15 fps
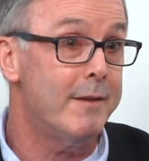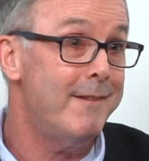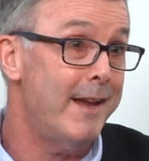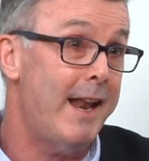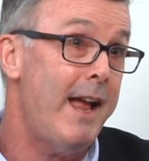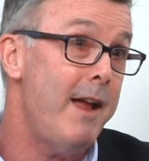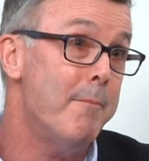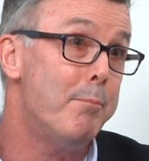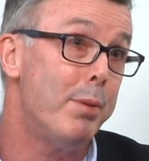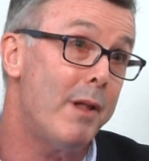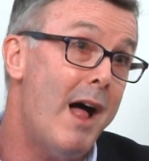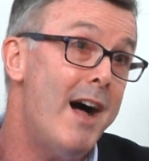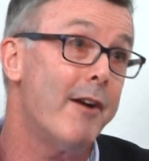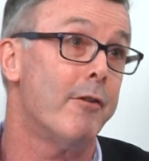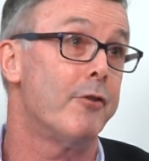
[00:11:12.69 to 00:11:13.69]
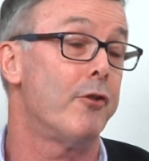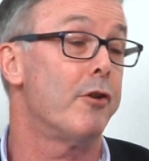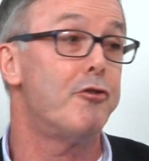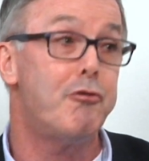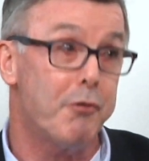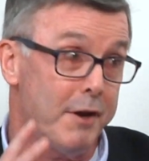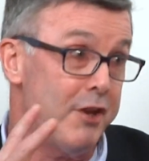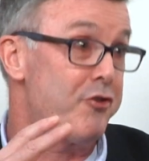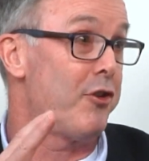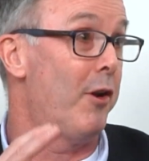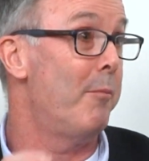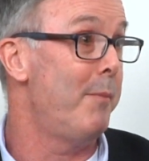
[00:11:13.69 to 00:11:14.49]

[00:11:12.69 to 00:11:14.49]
Today, bloggers are traditional